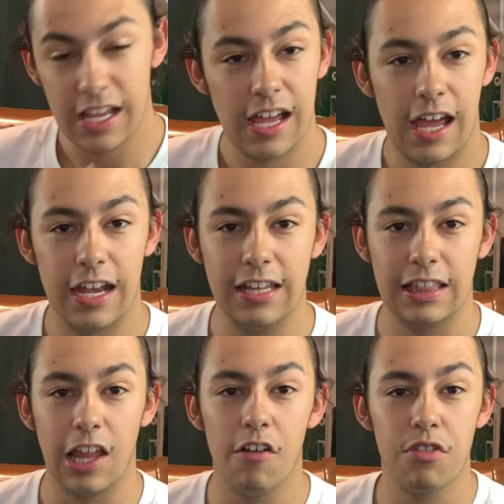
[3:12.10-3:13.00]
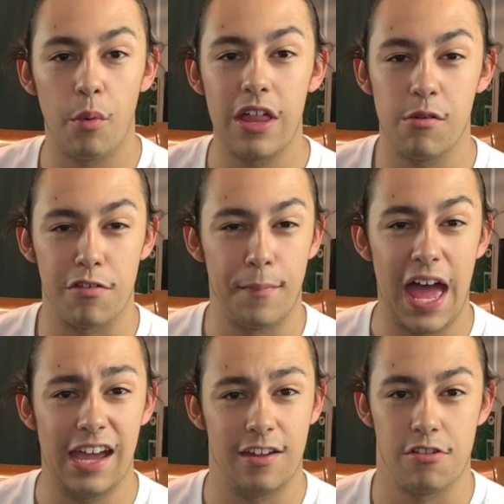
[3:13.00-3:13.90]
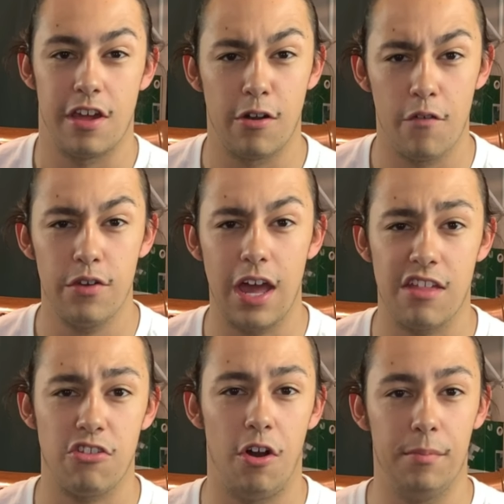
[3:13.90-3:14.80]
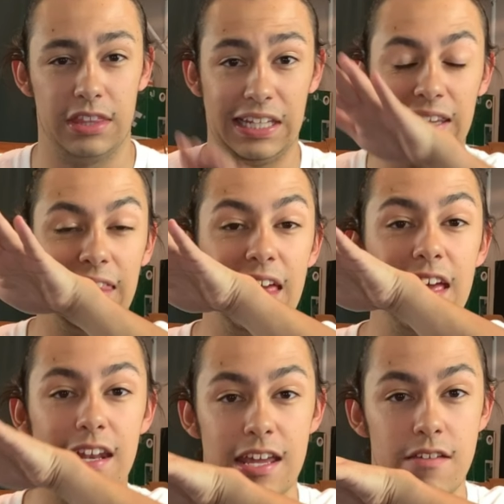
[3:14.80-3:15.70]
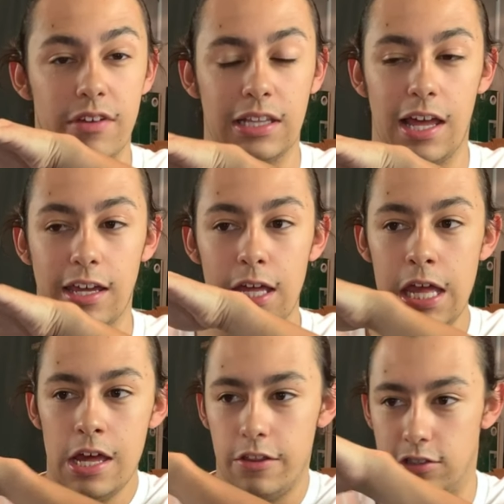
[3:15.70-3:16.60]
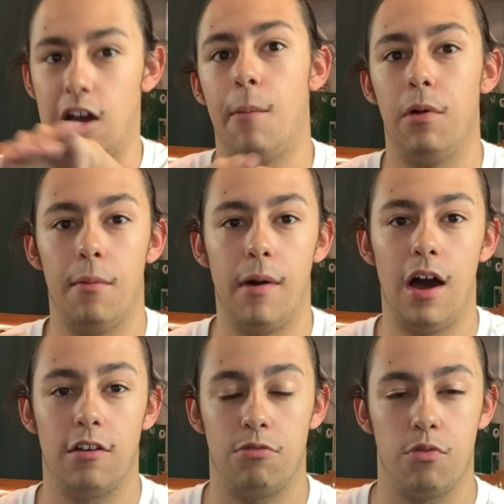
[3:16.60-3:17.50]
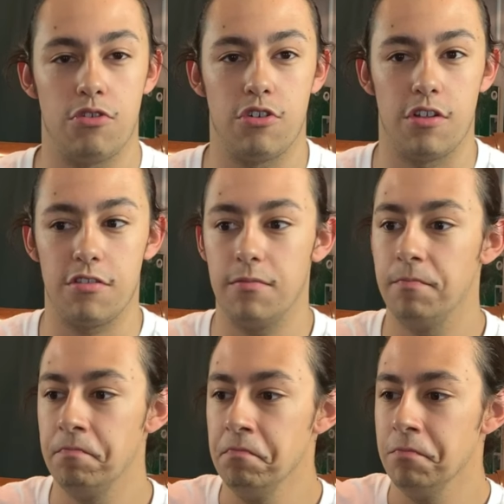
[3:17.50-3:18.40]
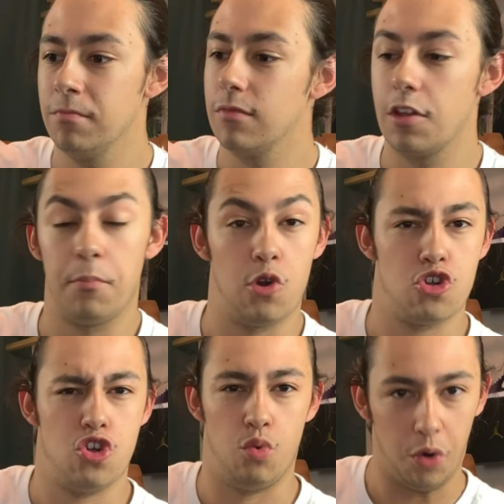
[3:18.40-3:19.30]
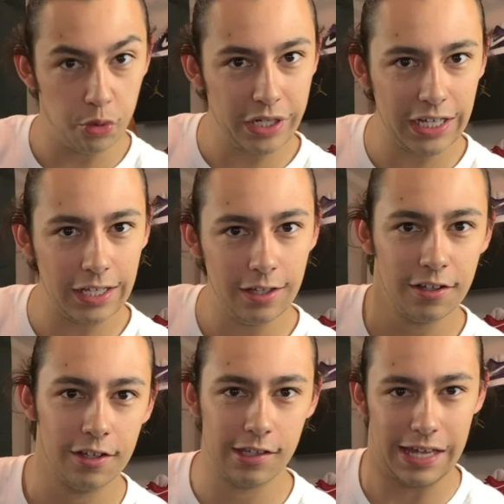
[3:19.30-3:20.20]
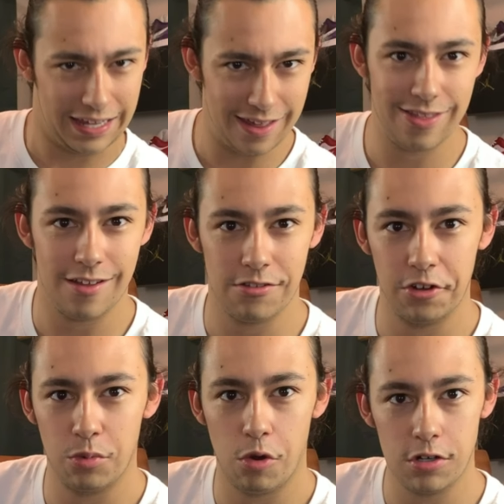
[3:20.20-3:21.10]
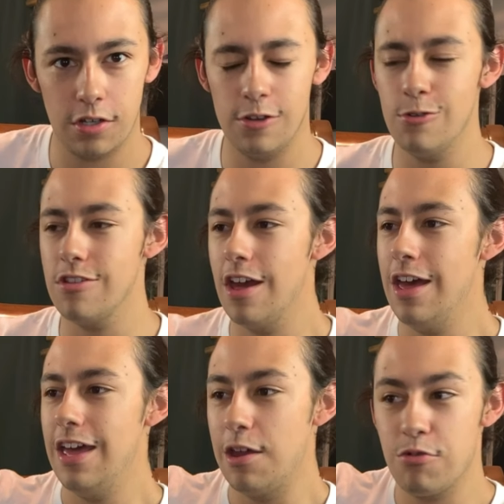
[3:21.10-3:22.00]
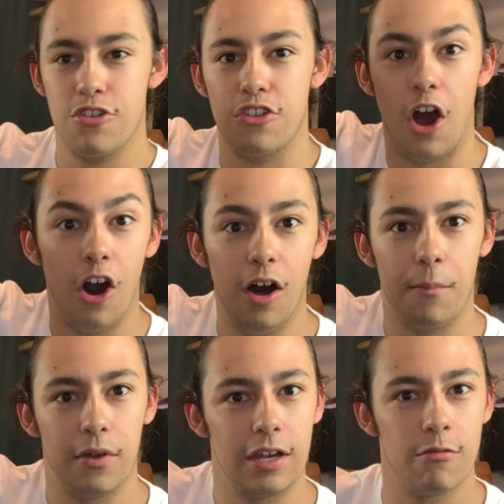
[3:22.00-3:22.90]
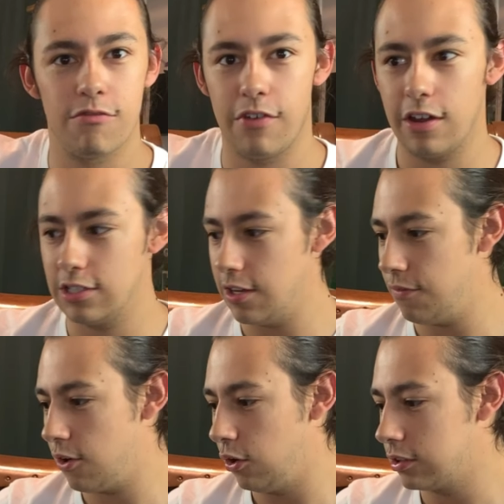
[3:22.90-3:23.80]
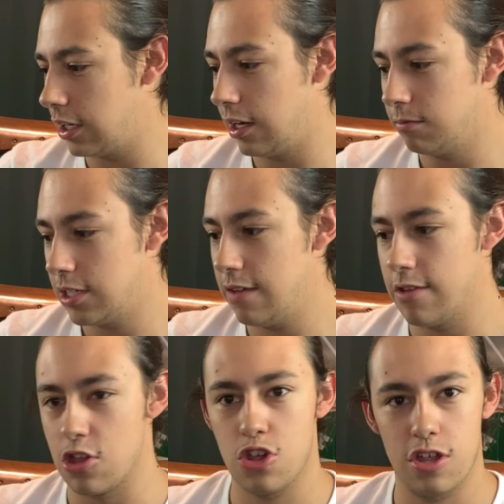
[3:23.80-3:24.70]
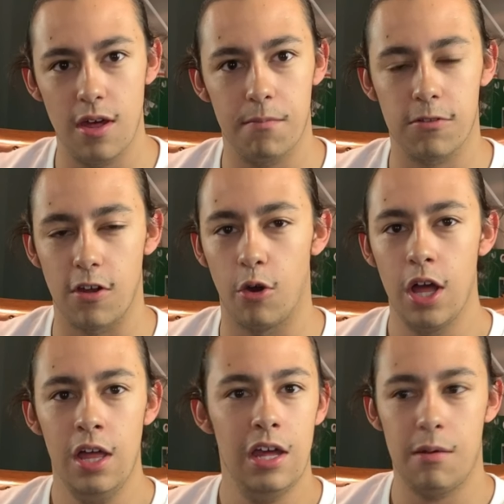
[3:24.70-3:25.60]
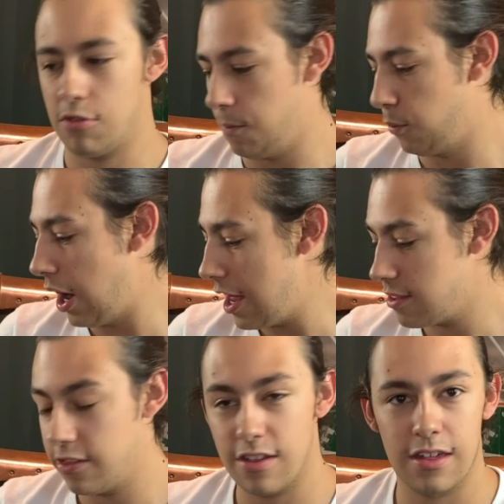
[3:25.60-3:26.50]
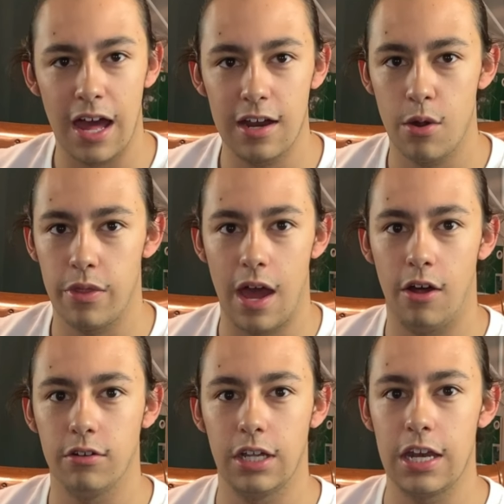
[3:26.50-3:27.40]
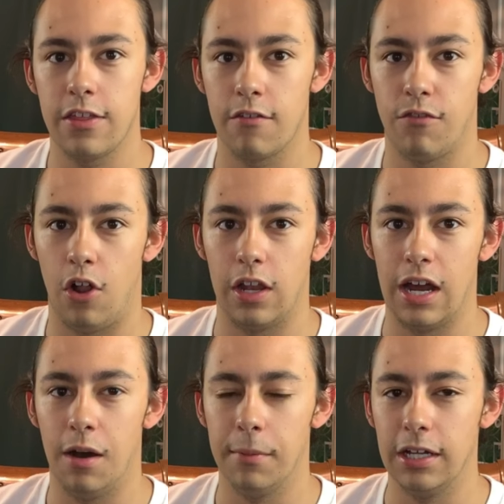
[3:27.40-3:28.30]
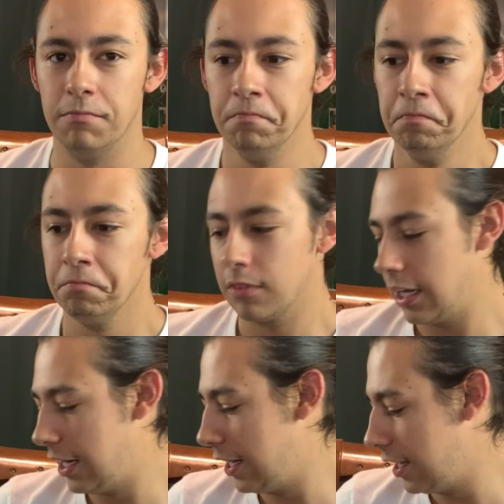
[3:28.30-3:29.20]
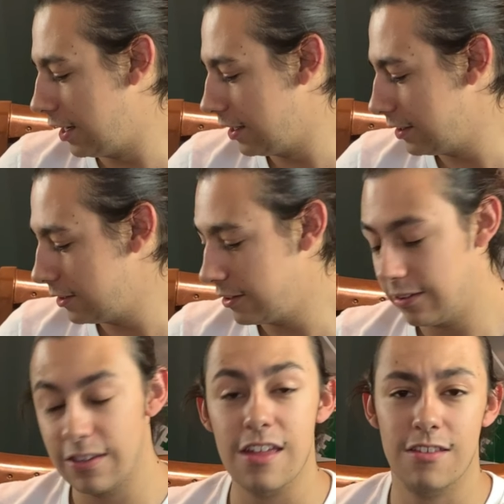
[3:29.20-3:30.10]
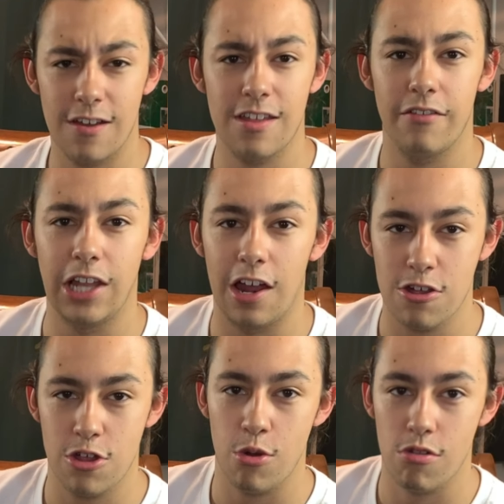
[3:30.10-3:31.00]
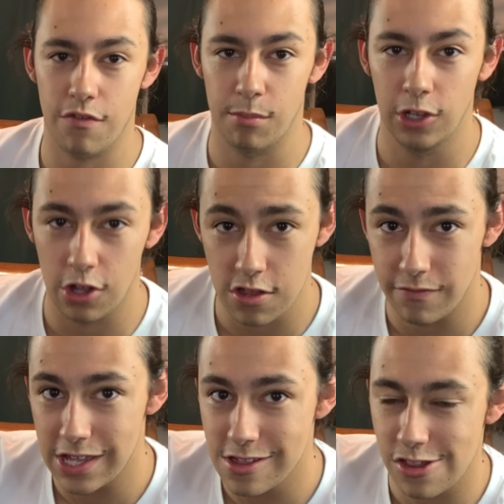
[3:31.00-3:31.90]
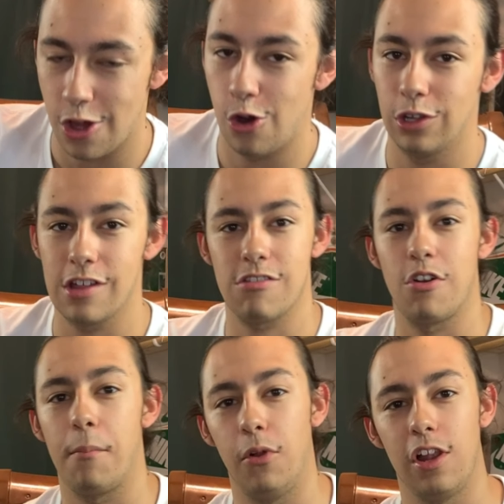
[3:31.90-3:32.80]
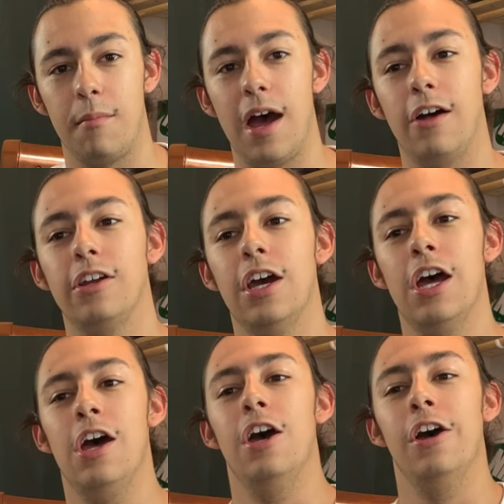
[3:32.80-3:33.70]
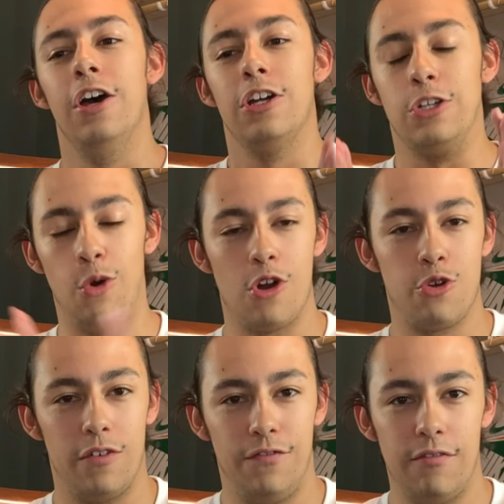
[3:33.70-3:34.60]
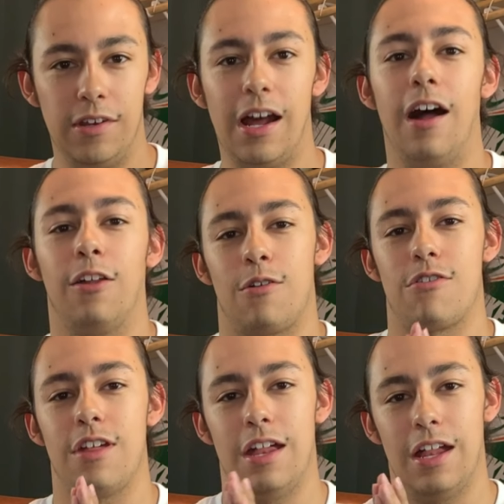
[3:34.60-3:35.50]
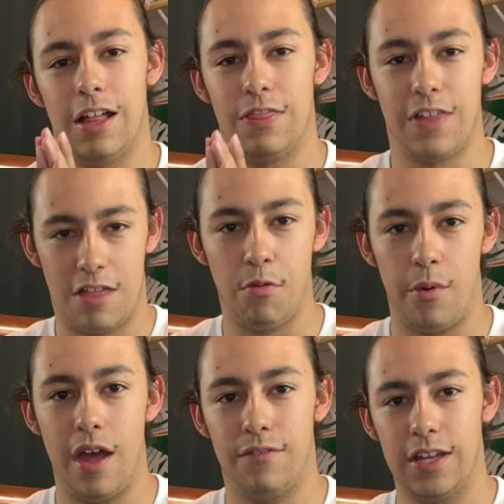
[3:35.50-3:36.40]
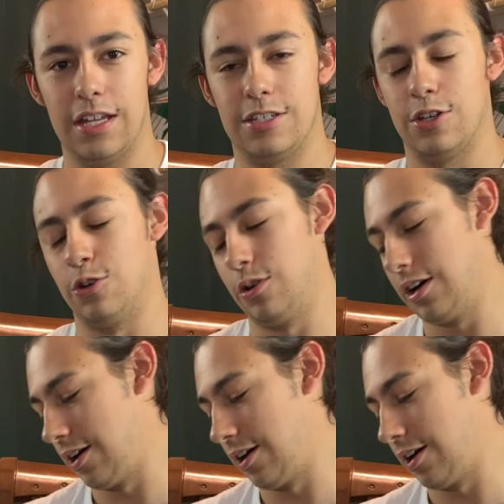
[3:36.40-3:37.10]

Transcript: I didn't love the way that it was packaged. I don't know if you guys saw, but the lid, even like the top of the box was just protruding. I guess that's a good word to use. It was just up, and it was very difficult to even ship. So I'm surprised that this got here without anything falling out. But this does have a lot of shoes from the looks of it. So let's start pulling them out. $250. That's what we have to get to.